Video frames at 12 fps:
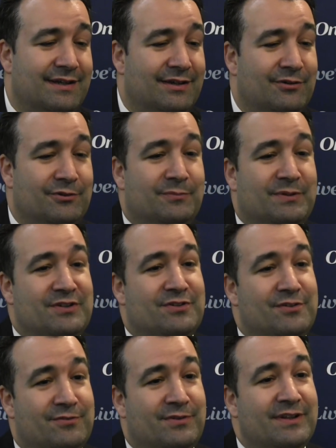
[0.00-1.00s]
you know the
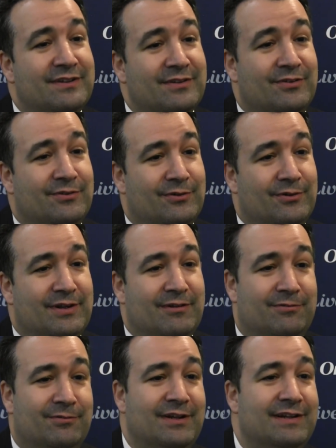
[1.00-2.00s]
patient's fitness or their
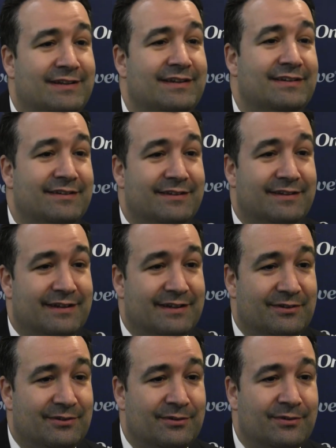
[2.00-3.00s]
frailty
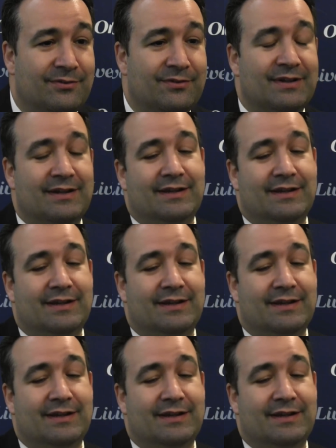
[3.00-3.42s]
indicators